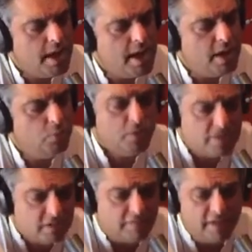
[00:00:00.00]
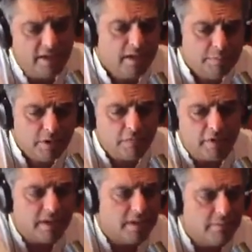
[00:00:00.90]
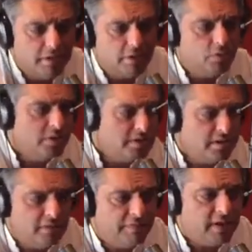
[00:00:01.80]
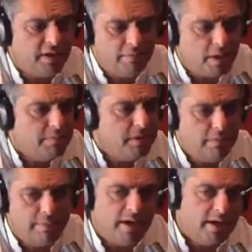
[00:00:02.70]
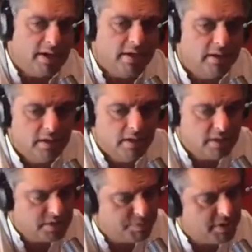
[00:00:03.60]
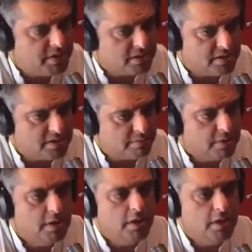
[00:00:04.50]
And we're still finding a bit of light coming through and still affecting maybe the mic and the speaker system.